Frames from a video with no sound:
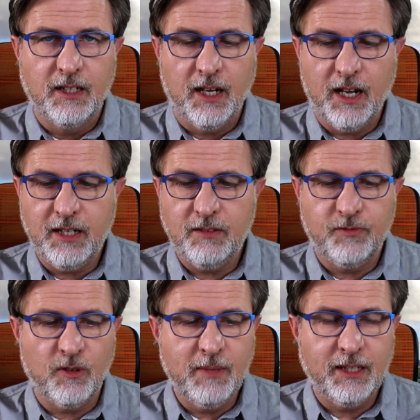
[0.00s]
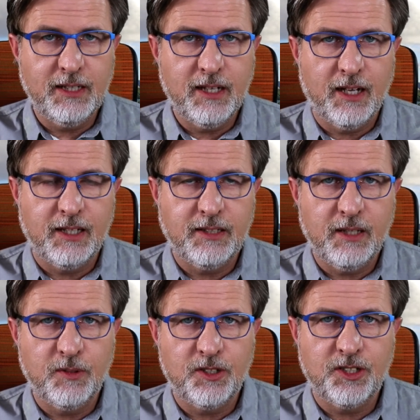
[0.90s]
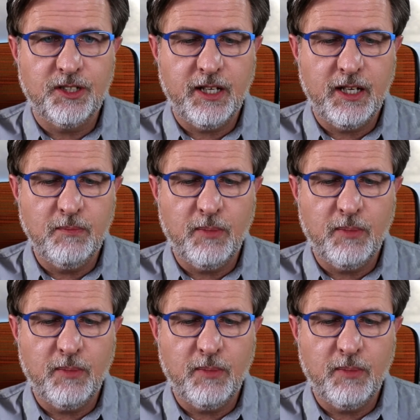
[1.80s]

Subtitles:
and for many days he was seen